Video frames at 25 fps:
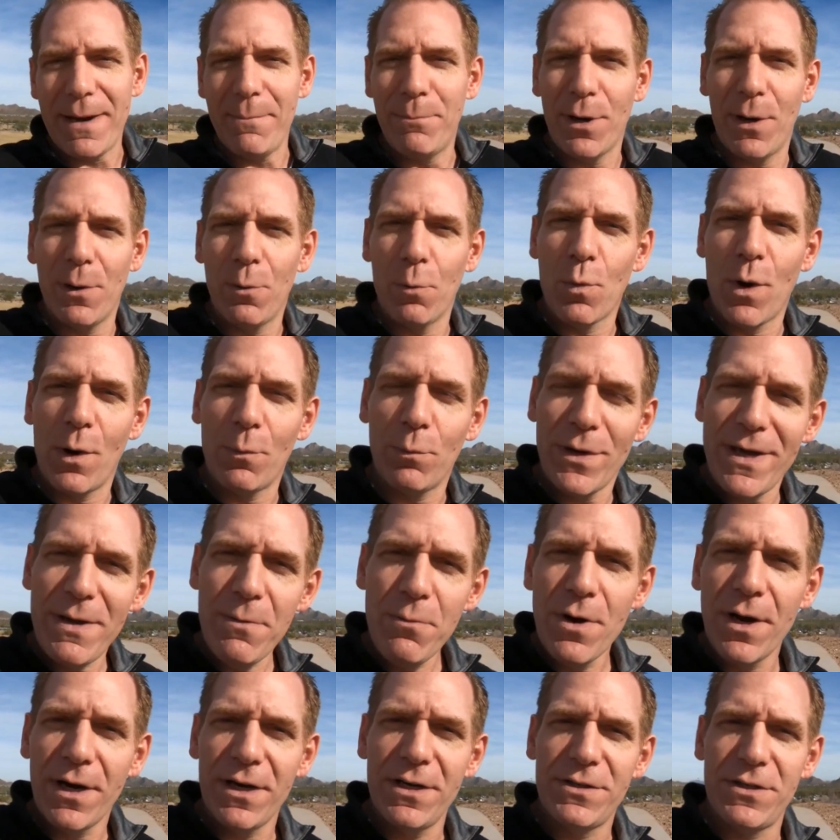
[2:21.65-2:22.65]
But what we
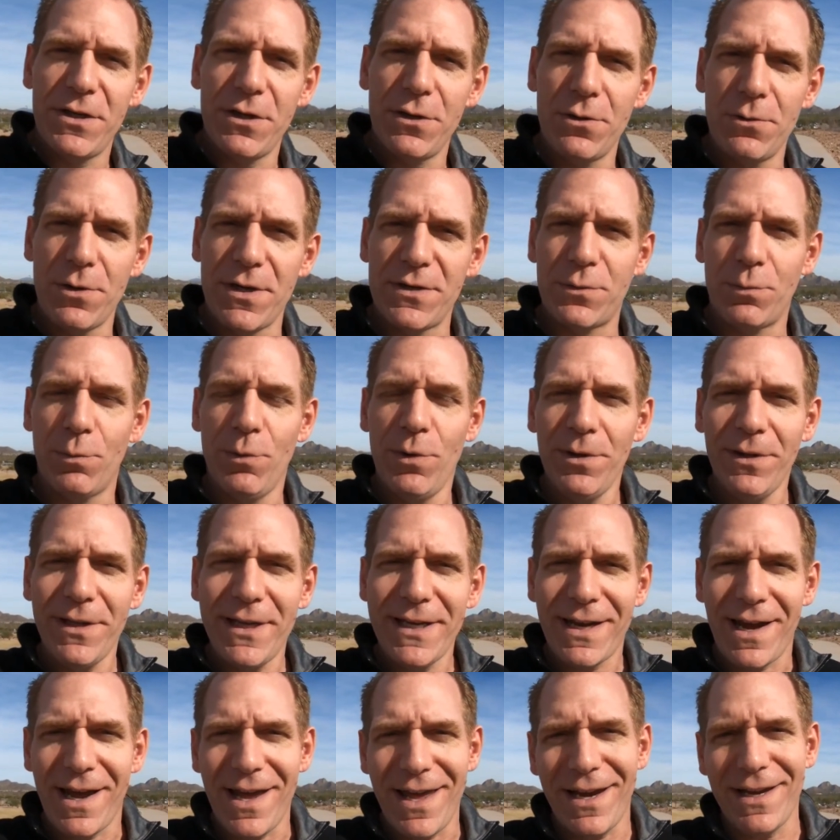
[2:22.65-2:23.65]
want to do is really
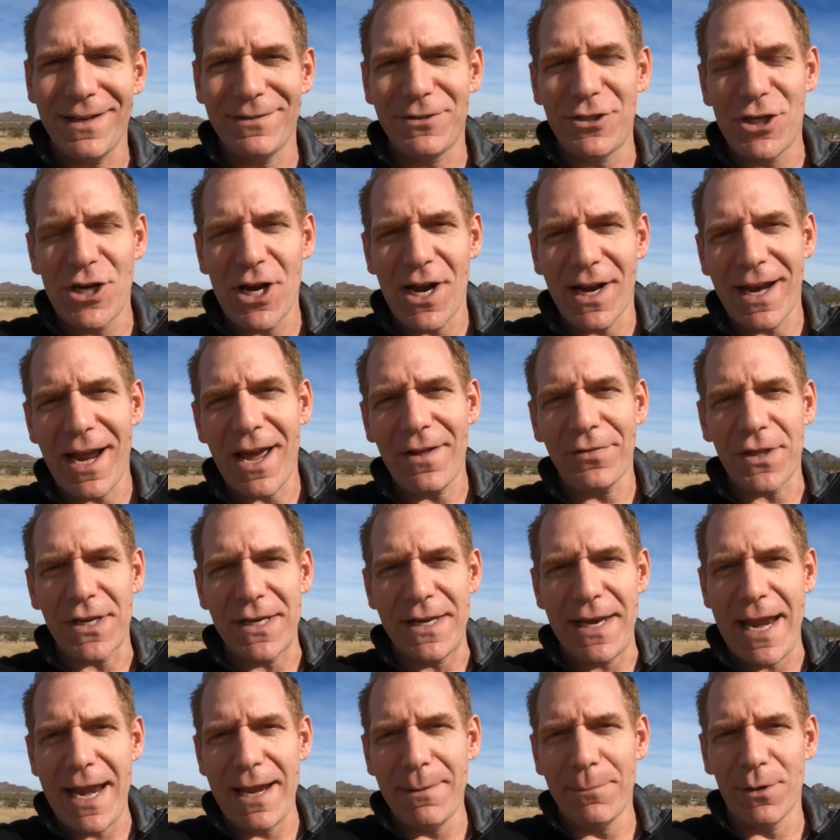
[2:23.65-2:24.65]
kind of check out the
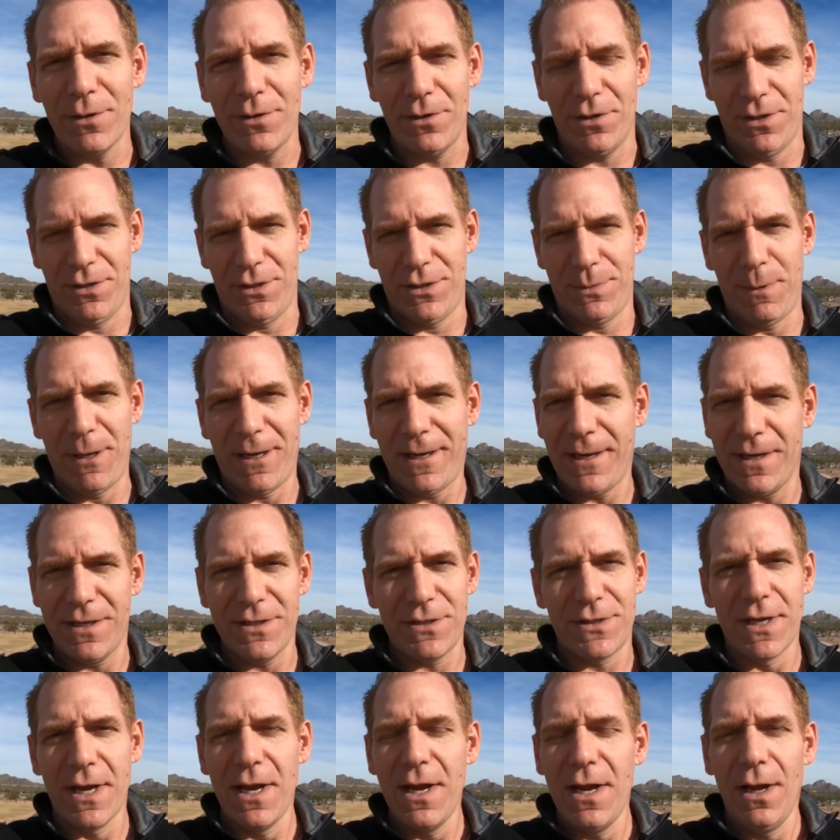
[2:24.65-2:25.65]
neighborhoods,
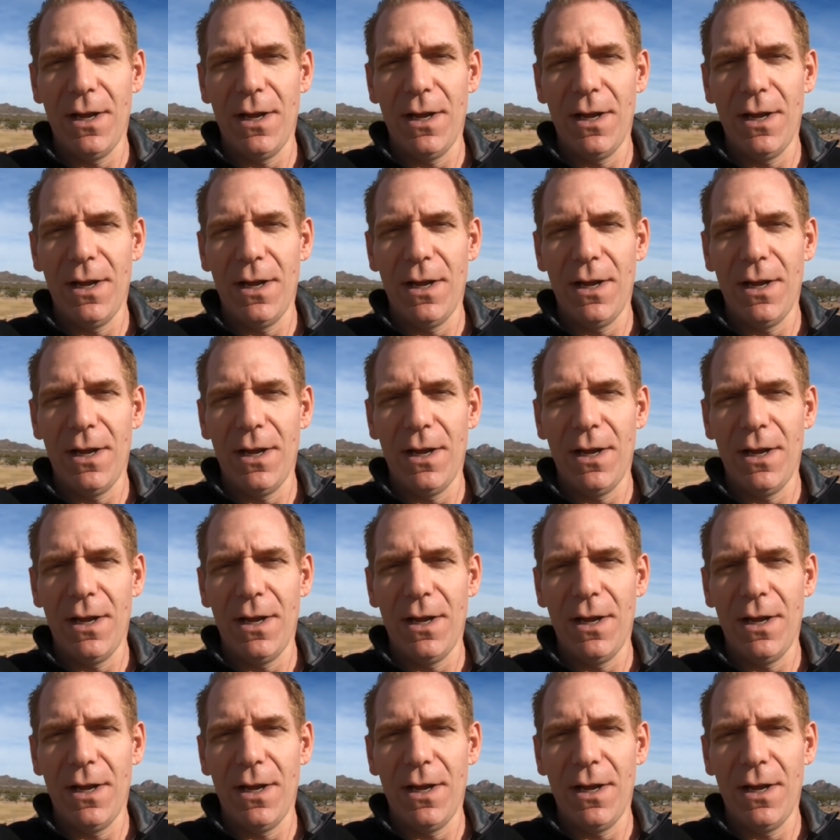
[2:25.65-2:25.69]
because